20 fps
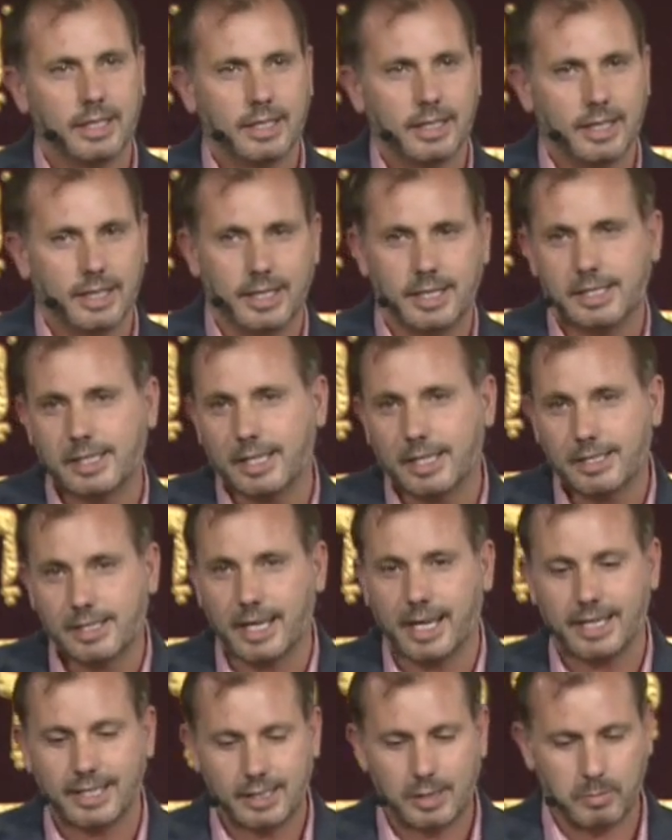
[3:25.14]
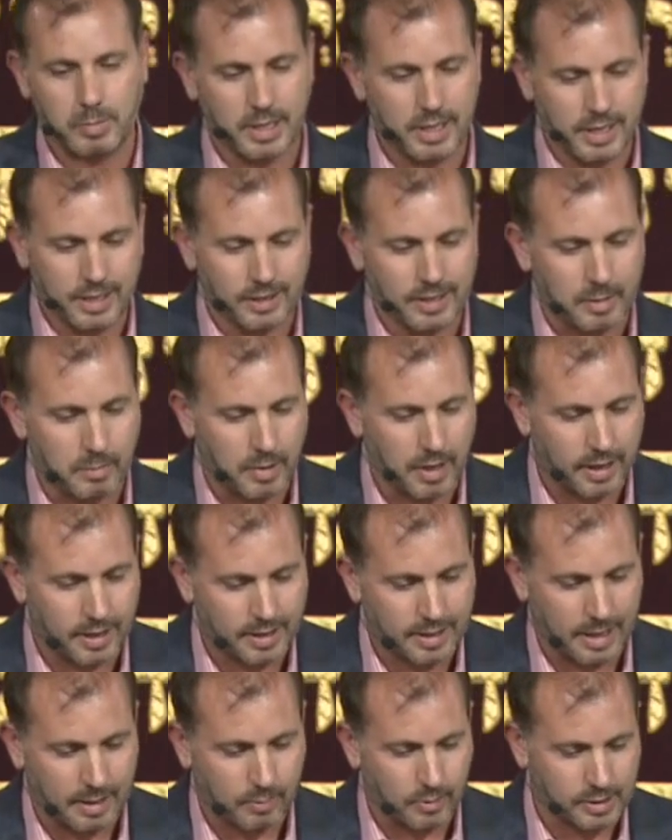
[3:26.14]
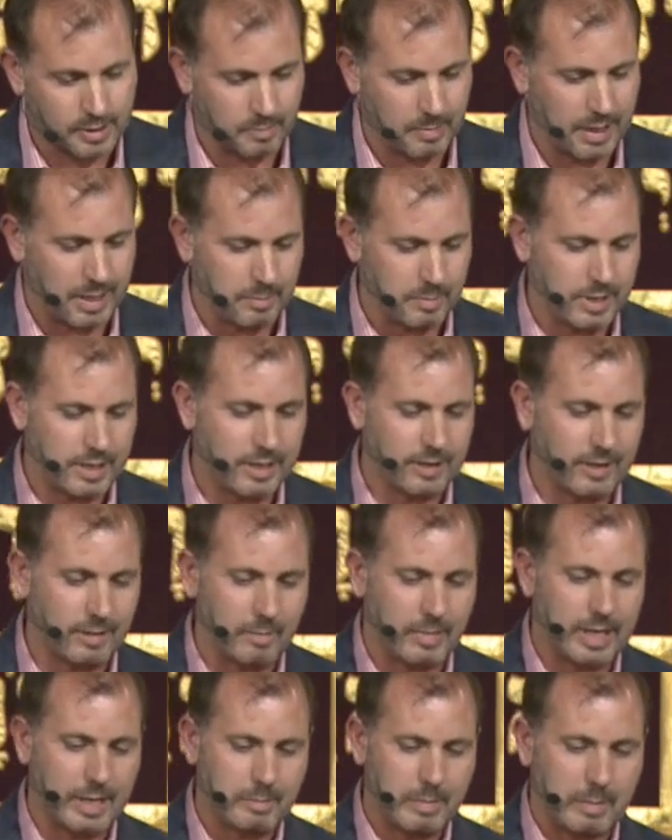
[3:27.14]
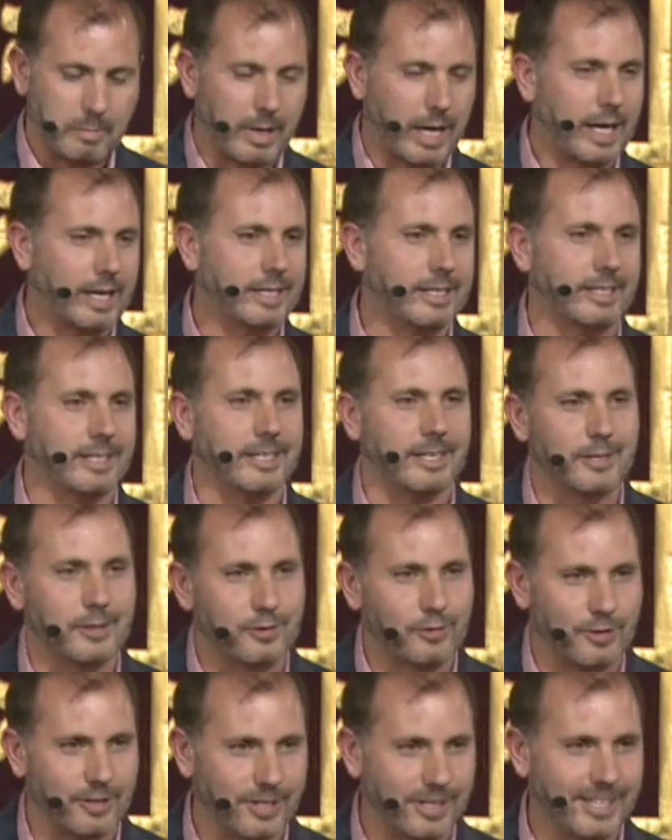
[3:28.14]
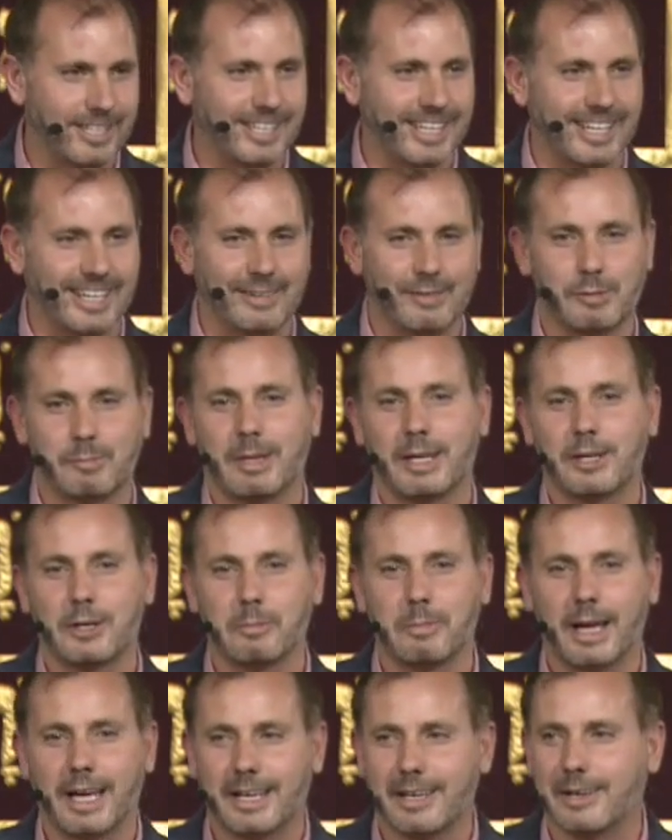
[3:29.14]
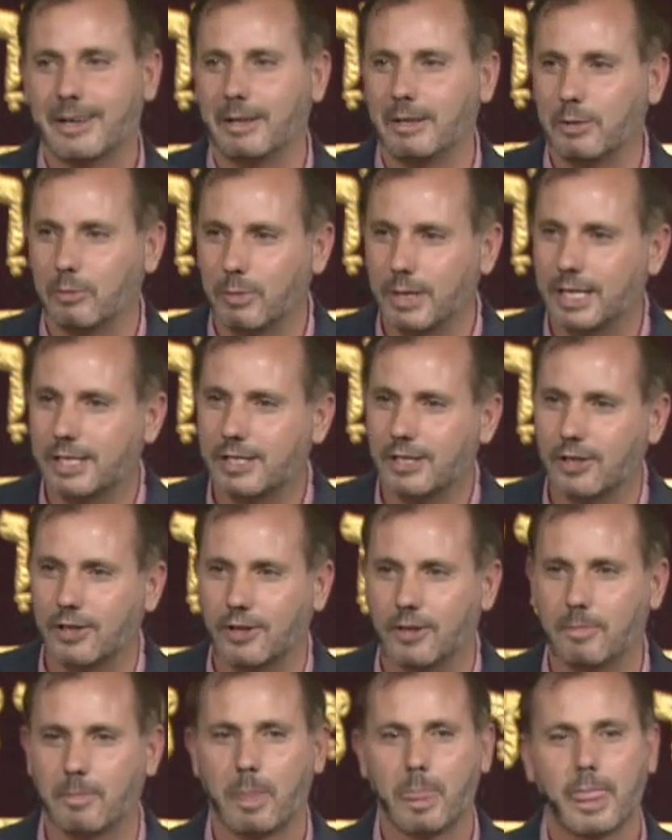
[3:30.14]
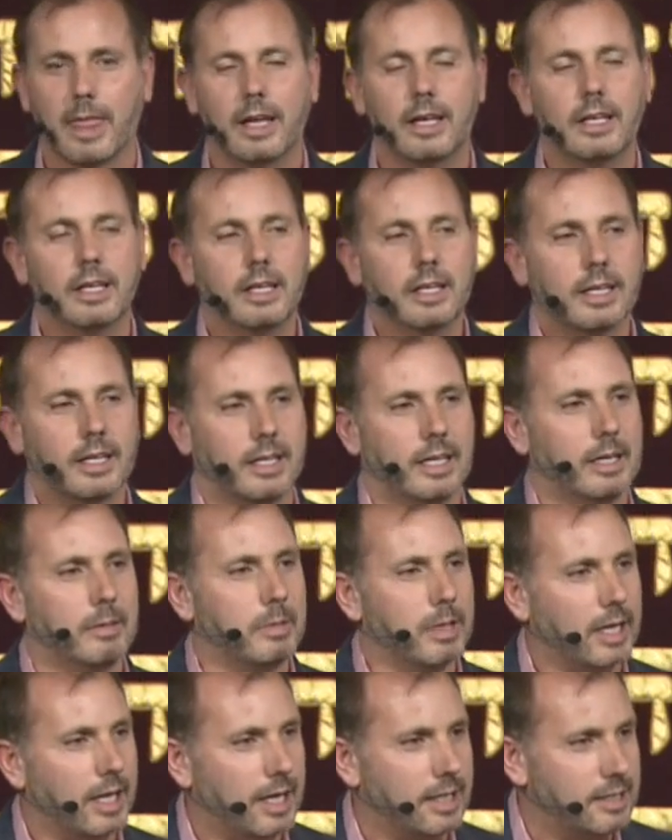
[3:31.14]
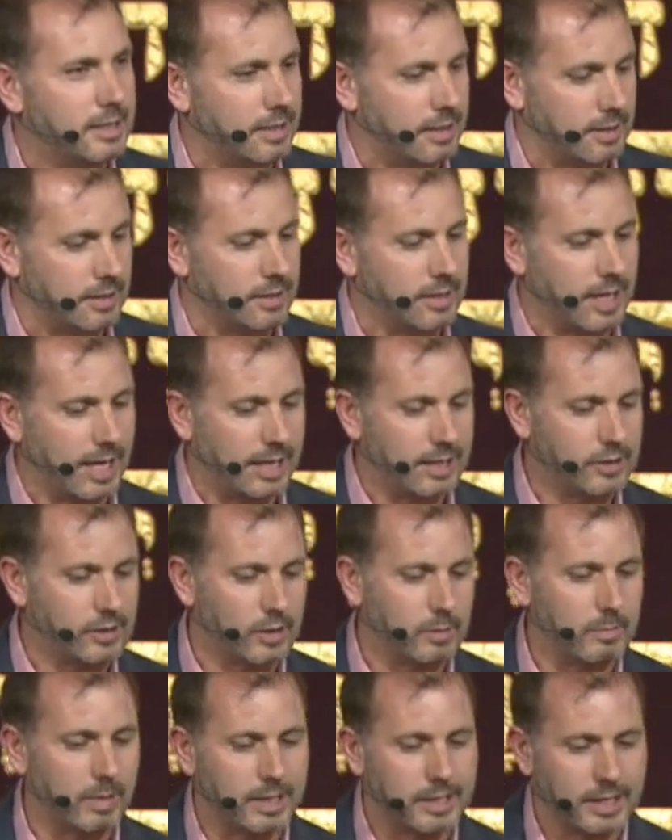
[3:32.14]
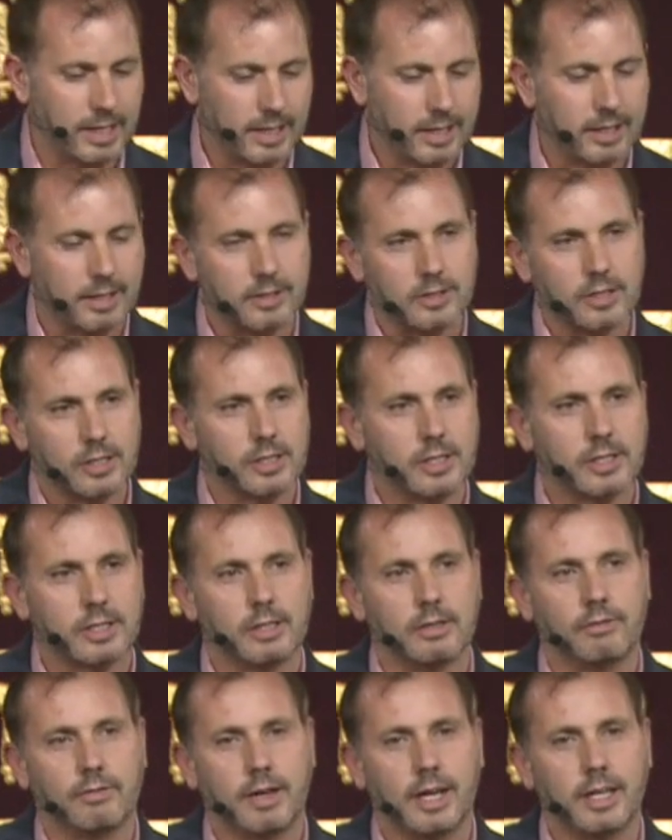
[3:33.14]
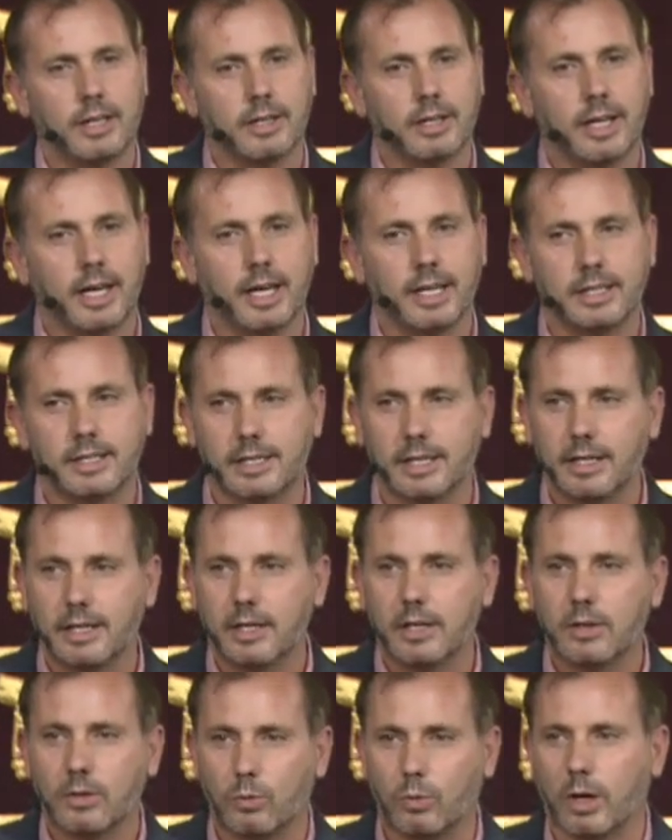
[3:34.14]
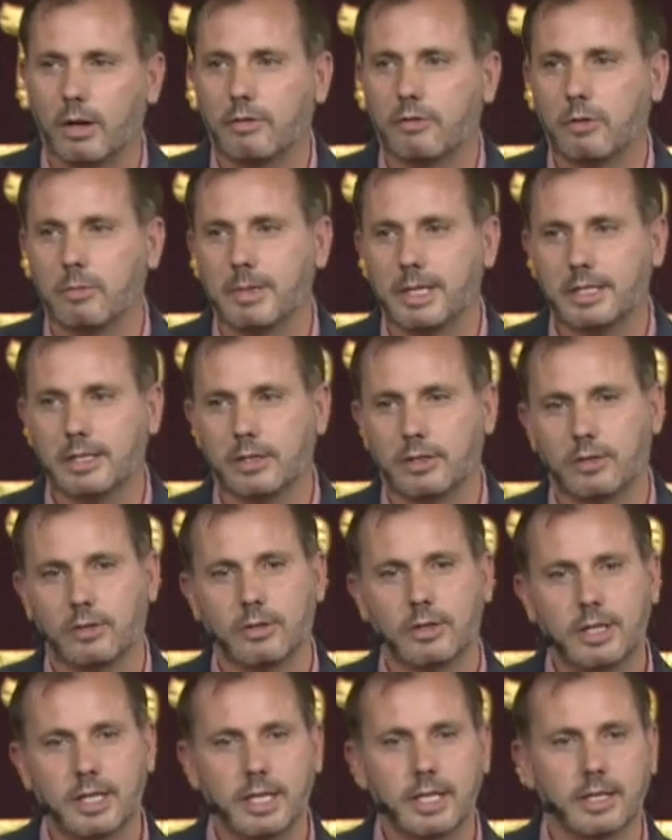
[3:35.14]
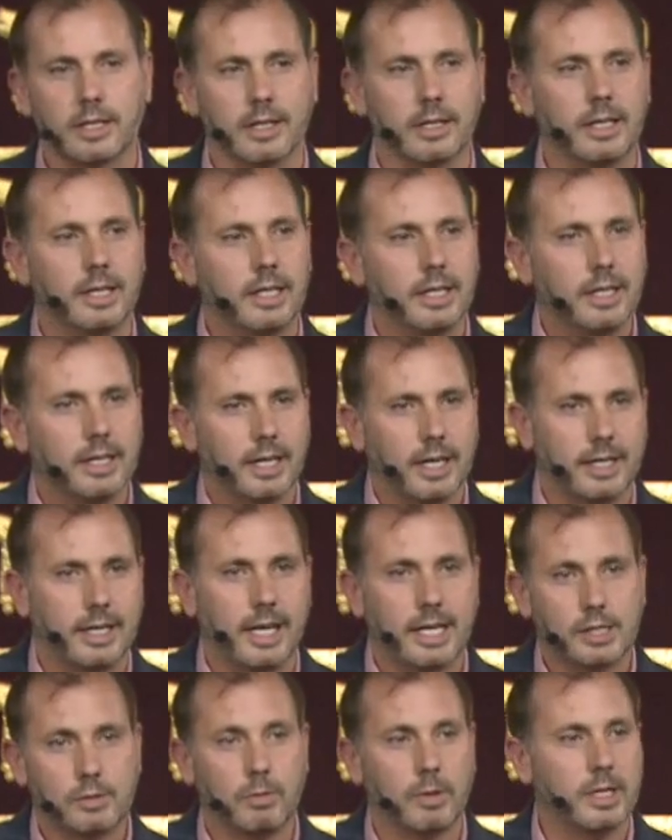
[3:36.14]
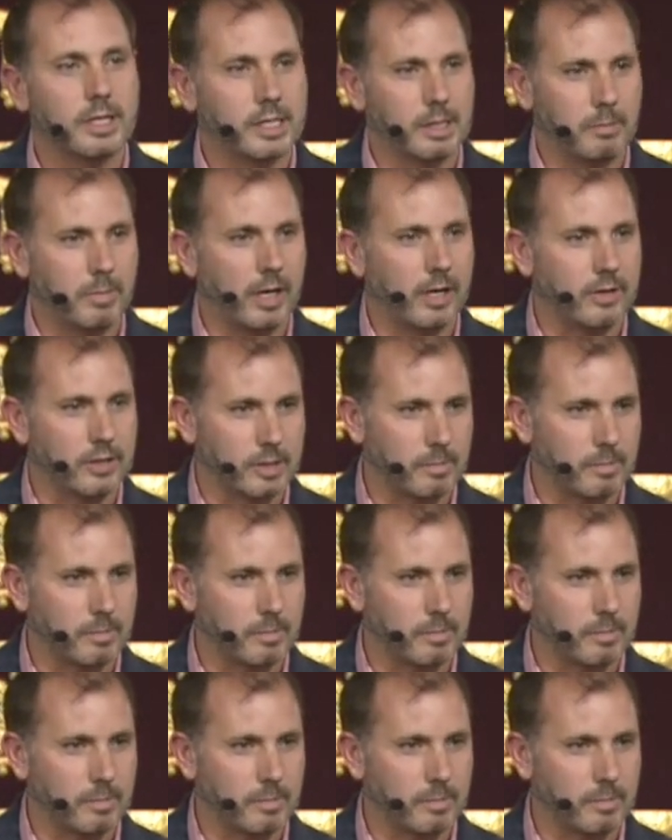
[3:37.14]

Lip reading: And it's exciting to be here in America. I wasn't meant to be here. I'm meant to be back in Israel. I was meant to go back a couple of weeks ago. But I had to cancel my ticket just because the Father had work for me to do here. And that's what it's about.